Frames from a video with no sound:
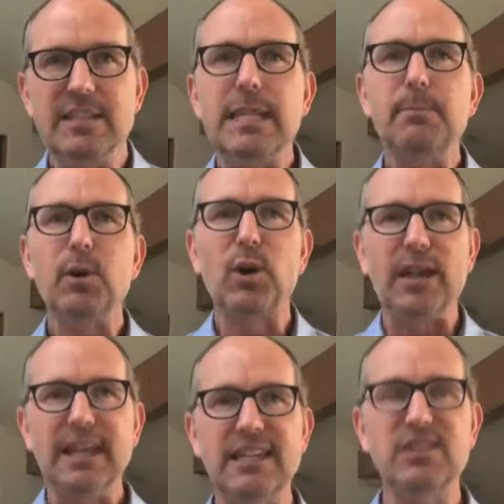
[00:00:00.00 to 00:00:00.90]

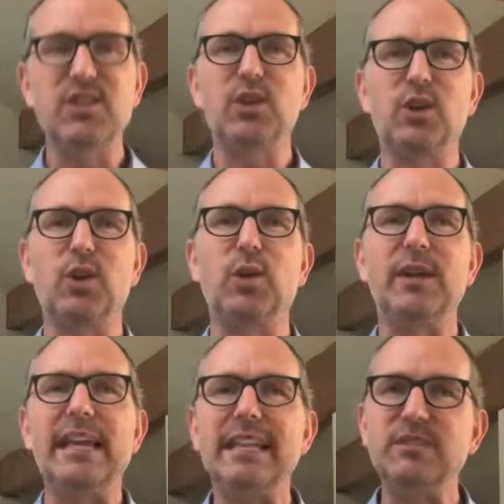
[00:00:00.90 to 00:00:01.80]
deeper into your
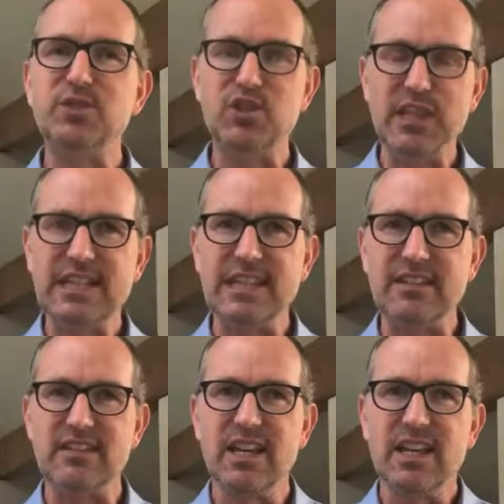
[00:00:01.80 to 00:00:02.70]
creative
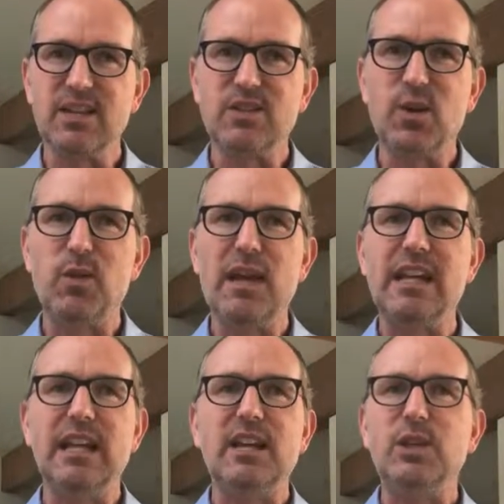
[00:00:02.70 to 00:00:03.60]
genius so
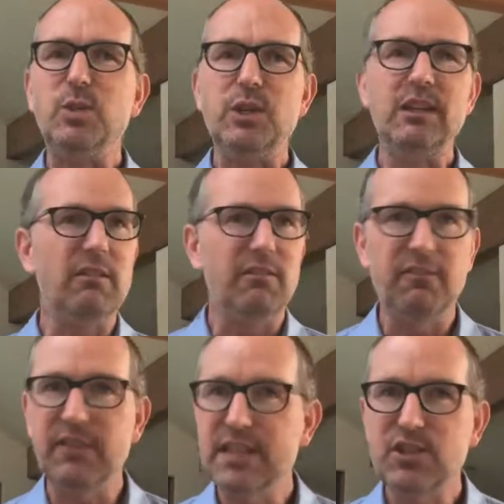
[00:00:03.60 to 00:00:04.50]
that you can
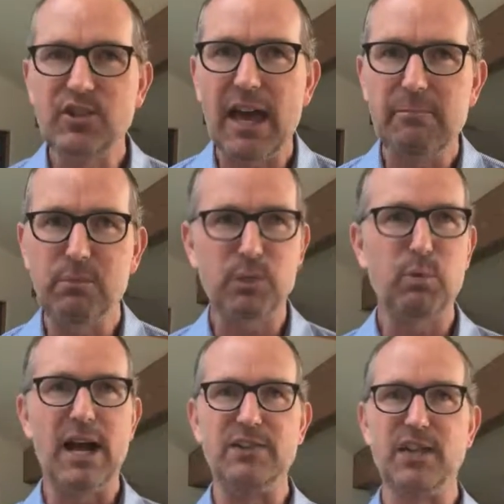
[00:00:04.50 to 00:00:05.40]
finish that book
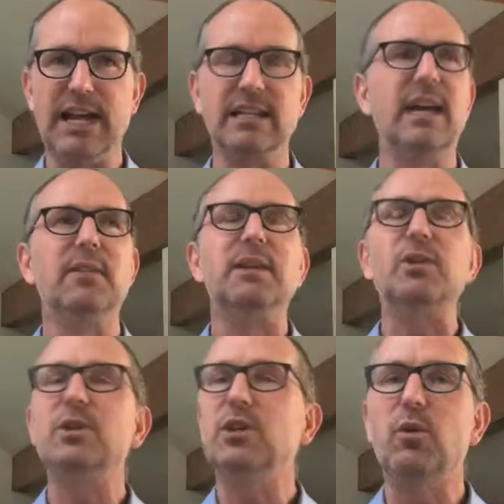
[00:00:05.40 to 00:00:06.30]
project, that
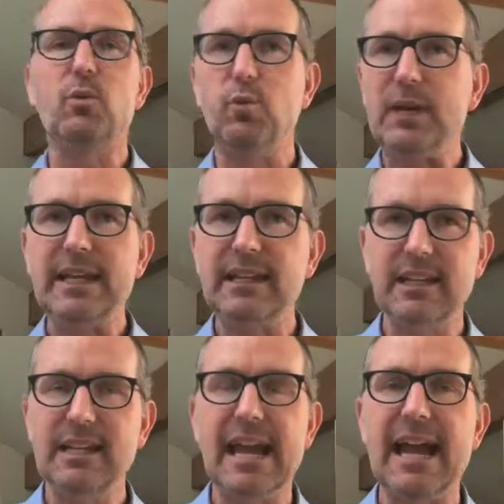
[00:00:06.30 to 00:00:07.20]
you can
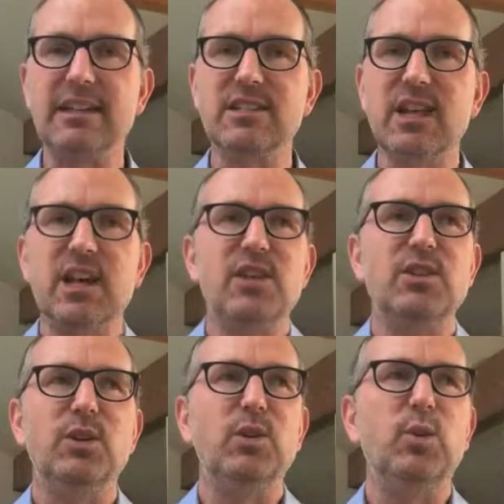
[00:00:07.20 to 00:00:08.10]
reconnect
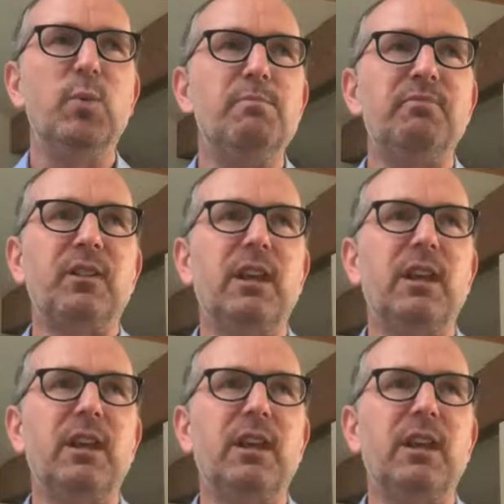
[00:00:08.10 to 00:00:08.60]
to